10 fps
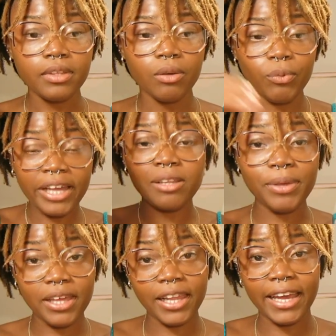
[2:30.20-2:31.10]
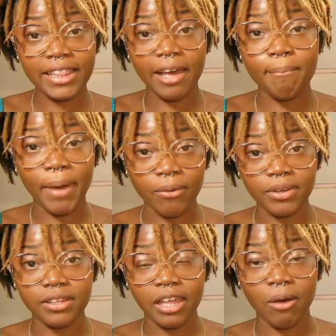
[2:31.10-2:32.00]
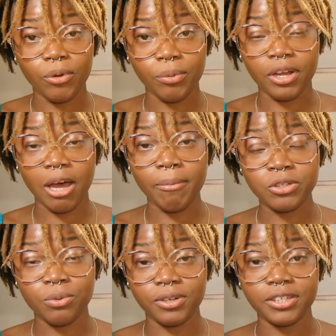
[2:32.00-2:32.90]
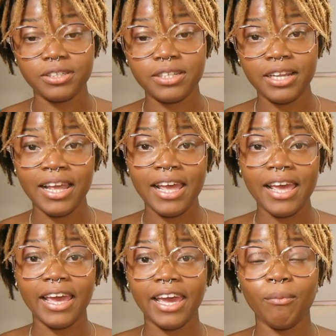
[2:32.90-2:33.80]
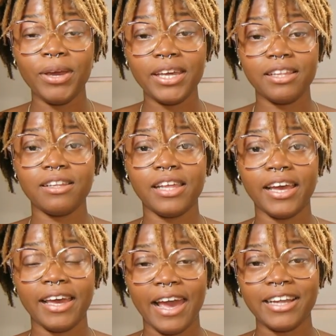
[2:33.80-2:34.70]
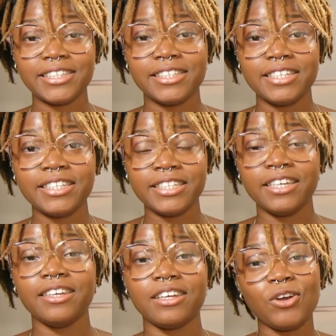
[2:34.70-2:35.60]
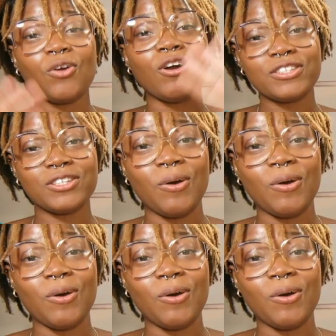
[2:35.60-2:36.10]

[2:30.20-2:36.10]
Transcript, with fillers: We got to be like in that mountain that we were coming towards, and we get to like actually see across the